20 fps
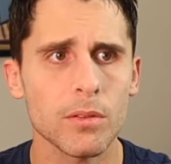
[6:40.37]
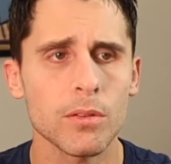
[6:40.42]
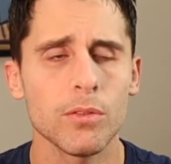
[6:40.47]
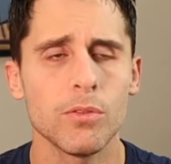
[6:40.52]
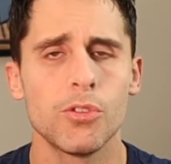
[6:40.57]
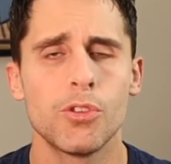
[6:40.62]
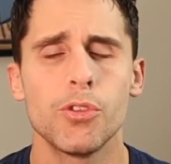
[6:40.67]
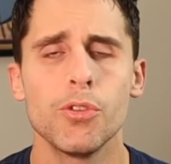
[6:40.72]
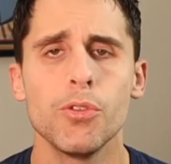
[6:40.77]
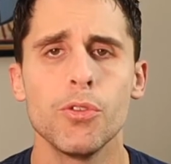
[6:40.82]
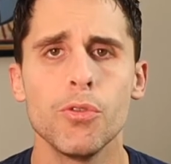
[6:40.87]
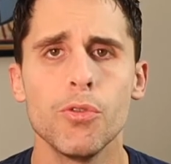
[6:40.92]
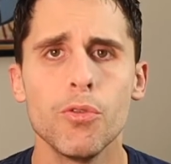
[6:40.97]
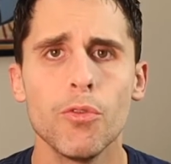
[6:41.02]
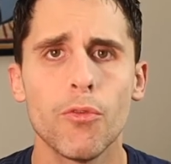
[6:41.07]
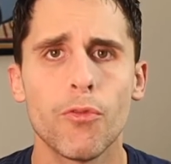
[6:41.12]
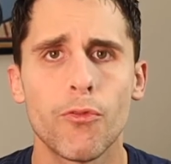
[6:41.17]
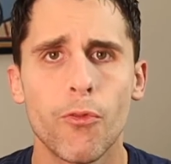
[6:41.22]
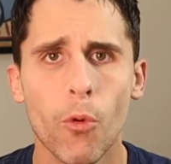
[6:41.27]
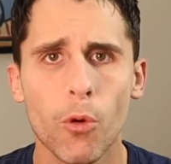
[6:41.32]
to
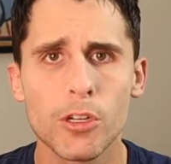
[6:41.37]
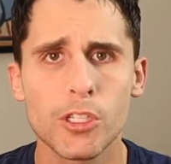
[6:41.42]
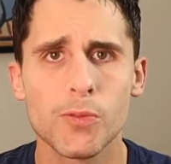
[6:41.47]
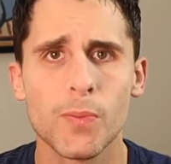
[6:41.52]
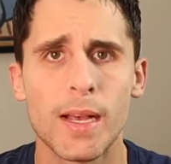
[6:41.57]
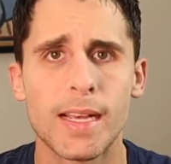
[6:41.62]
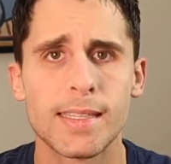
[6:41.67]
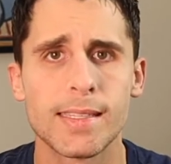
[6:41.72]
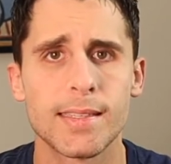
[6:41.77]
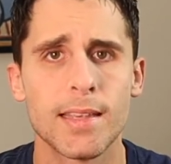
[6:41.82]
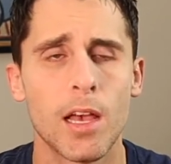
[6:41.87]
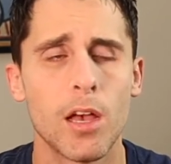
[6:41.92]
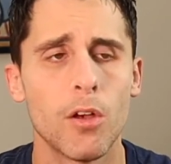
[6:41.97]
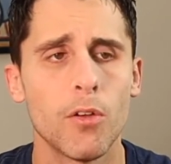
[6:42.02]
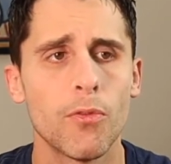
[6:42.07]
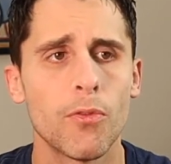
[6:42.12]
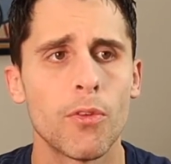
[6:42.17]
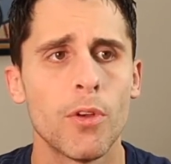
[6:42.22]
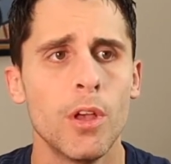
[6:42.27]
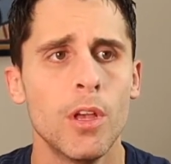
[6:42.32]
force
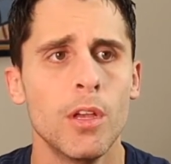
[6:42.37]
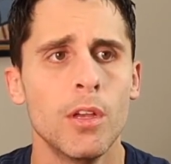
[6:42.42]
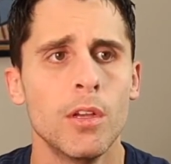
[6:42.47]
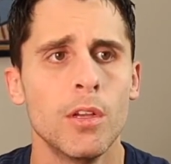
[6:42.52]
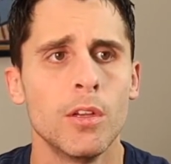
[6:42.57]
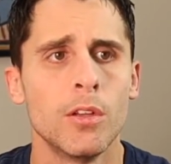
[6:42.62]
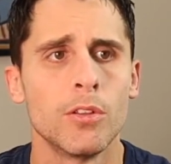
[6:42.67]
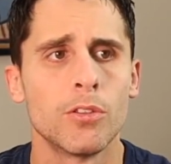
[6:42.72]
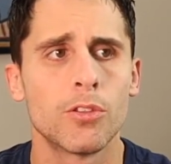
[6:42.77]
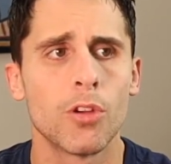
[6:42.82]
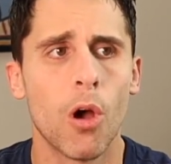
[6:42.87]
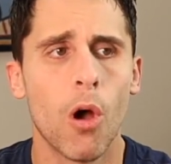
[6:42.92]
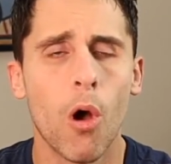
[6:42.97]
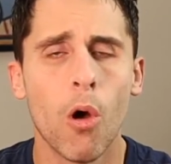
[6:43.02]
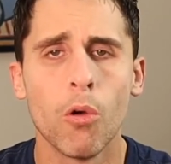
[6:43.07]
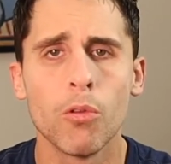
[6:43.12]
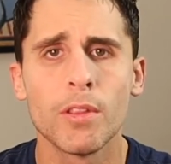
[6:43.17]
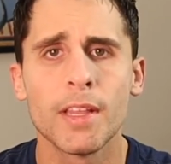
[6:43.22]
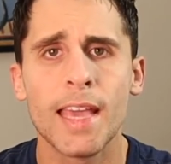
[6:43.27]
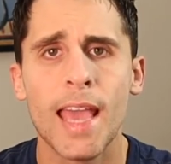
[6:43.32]
myself to
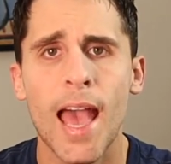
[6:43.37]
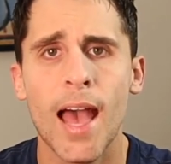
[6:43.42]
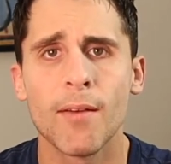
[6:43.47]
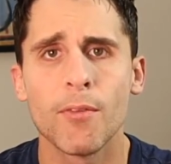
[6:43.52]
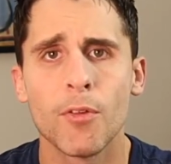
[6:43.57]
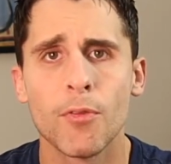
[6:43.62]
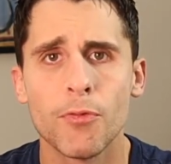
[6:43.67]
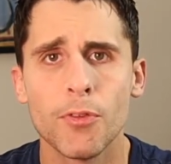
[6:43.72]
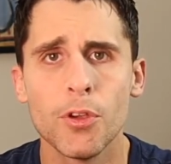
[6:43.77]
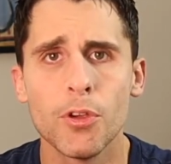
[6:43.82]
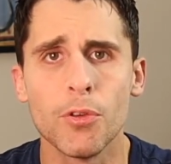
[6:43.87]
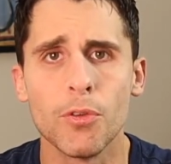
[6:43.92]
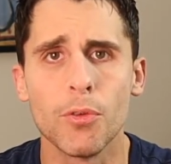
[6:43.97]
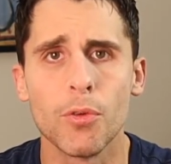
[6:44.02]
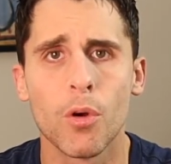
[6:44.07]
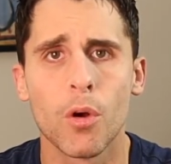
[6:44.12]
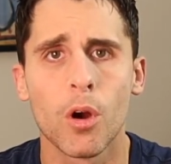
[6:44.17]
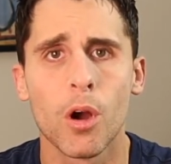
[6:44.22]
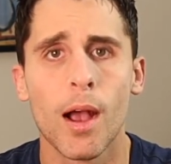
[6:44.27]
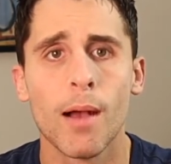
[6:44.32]
only have a few,
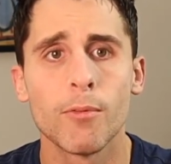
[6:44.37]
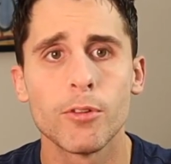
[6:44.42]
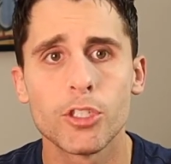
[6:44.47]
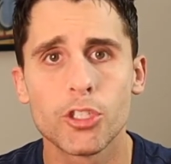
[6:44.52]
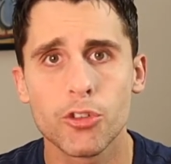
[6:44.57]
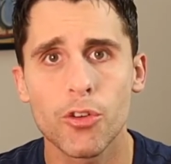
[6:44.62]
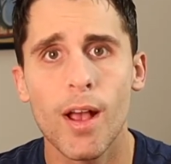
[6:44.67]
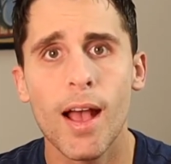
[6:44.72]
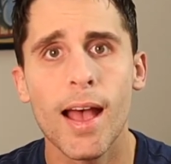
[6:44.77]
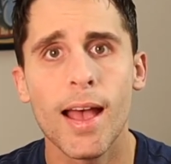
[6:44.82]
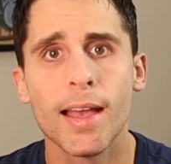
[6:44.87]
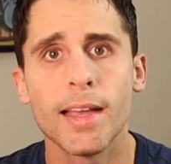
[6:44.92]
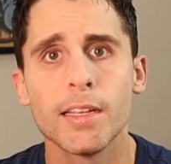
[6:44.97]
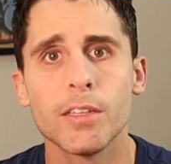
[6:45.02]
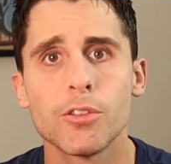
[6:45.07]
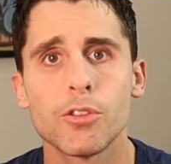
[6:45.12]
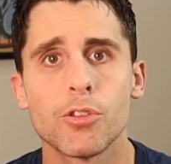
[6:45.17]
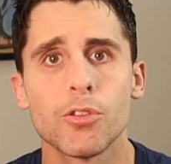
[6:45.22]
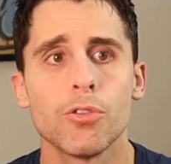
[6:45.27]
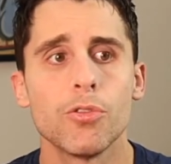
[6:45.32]
or I would
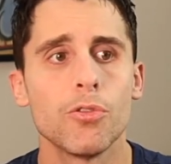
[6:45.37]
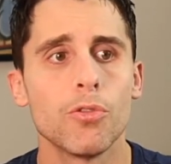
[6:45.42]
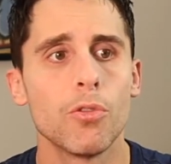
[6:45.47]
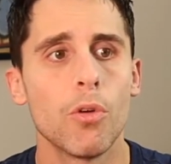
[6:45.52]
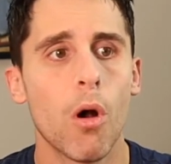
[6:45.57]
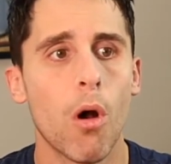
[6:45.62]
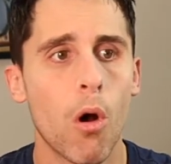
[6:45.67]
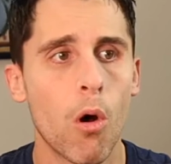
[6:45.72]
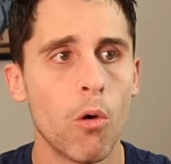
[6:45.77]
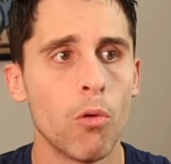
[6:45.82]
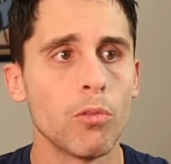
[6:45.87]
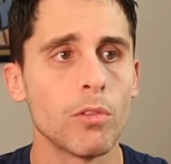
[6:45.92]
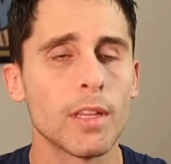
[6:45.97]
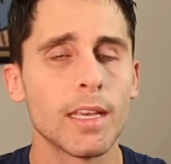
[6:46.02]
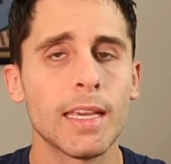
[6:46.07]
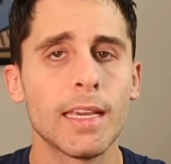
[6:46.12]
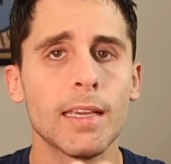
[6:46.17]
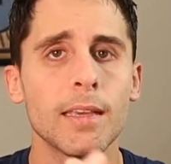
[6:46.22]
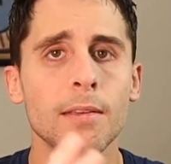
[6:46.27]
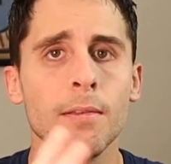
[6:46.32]
try to
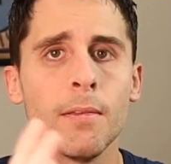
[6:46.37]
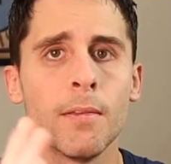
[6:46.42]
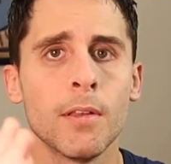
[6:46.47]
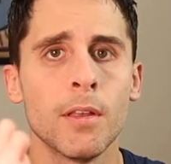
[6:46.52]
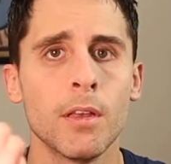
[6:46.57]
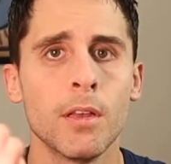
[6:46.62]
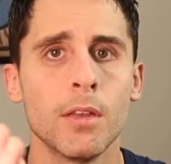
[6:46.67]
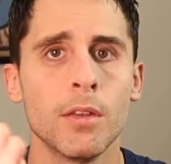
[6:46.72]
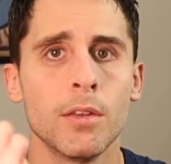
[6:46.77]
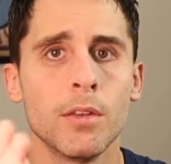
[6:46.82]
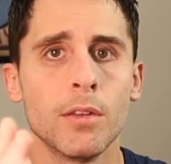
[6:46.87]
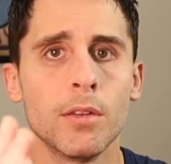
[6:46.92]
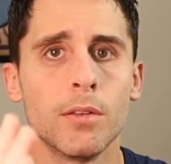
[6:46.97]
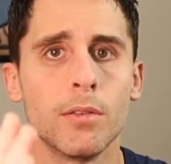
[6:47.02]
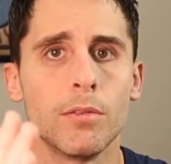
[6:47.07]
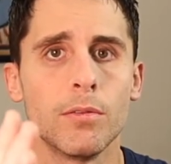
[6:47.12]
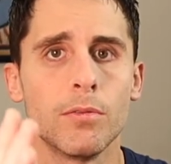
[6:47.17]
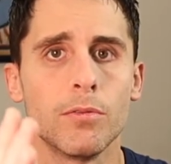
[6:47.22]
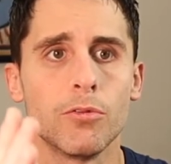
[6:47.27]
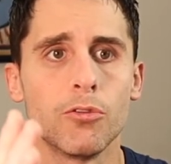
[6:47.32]
only
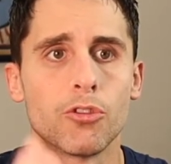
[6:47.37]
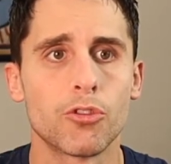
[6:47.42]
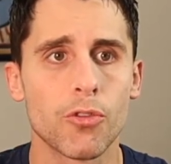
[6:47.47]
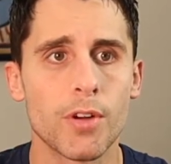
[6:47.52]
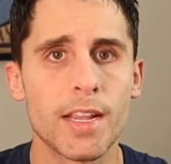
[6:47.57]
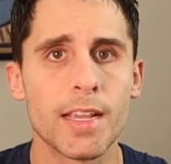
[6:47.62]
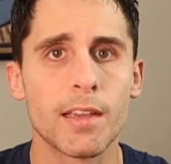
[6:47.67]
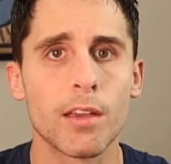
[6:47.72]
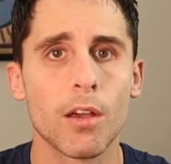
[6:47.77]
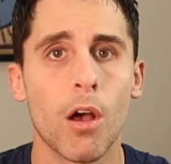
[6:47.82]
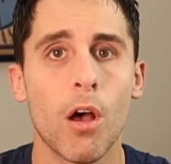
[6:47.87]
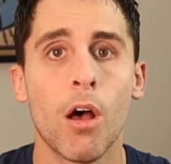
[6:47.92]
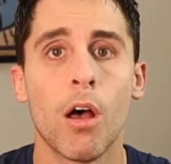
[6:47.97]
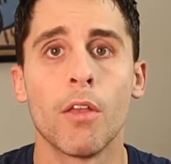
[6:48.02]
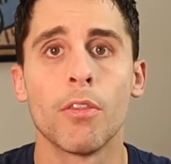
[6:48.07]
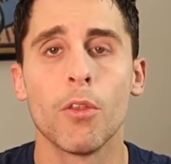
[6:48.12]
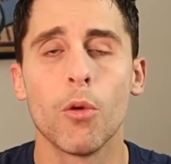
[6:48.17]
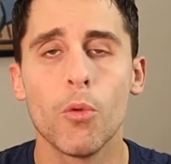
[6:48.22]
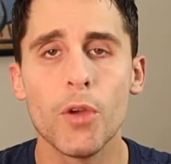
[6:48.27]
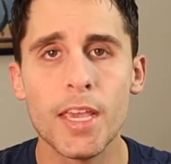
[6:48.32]
drink
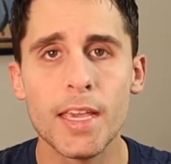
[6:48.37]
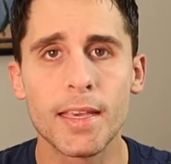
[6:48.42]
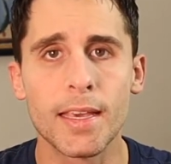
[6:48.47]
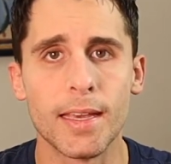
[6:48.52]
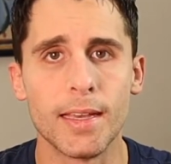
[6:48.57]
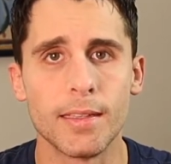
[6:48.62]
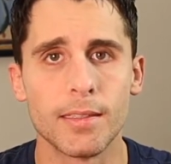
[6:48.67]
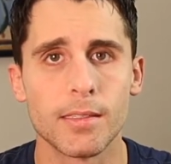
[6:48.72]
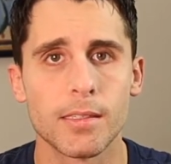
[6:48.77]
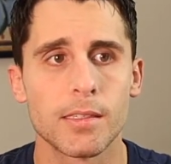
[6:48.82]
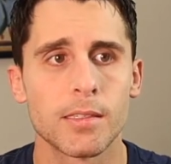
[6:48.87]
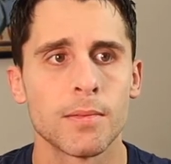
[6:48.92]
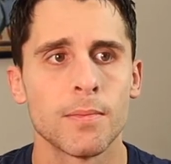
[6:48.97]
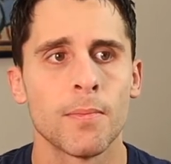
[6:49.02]
on the weekends.